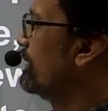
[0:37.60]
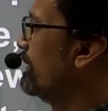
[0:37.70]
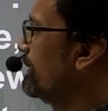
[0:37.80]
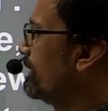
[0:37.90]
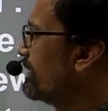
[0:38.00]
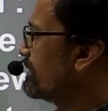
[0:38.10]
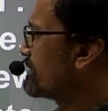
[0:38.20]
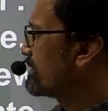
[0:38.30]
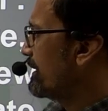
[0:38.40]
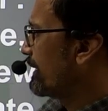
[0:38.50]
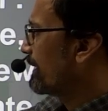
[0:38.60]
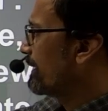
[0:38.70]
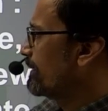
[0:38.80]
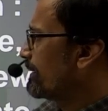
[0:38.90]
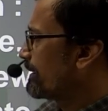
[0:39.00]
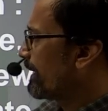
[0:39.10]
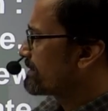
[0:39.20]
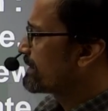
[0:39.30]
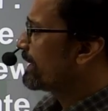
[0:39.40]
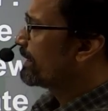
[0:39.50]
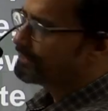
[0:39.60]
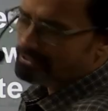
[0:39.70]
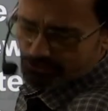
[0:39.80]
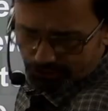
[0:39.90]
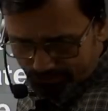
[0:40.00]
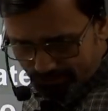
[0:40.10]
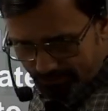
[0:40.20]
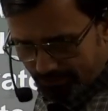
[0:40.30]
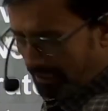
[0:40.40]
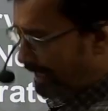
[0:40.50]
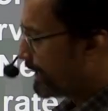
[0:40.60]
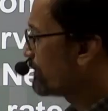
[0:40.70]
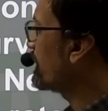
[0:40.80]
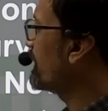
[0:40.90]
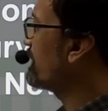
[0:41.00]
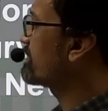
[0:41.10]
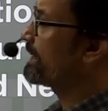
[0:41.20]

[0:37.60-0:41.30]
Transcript: That is classical versions as well as